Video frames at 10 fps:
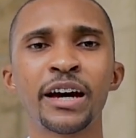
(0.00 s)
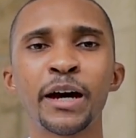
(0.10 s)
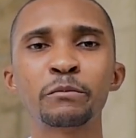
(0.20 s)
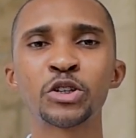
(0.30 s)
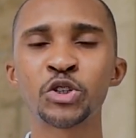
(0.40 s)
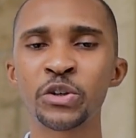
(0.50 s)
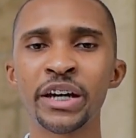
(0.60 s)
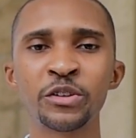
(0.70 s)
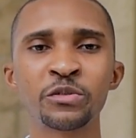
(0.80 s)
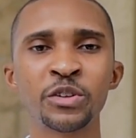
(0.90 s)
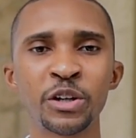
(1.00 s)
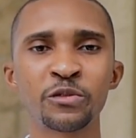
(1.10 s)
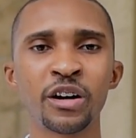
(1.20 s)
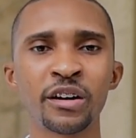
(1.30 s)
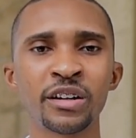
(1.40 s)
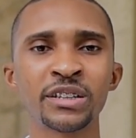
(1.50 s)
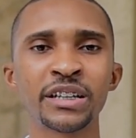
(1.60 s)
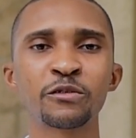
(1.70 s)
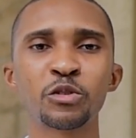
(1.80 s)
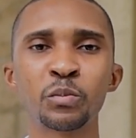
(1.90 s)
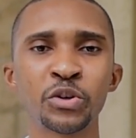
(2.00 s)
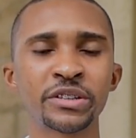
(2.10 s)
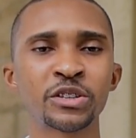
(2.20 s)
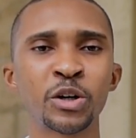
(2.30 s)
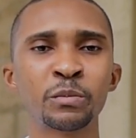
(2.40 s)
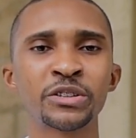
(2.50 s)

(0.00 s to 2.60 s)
I'm sure that you've done it for others and for more to come.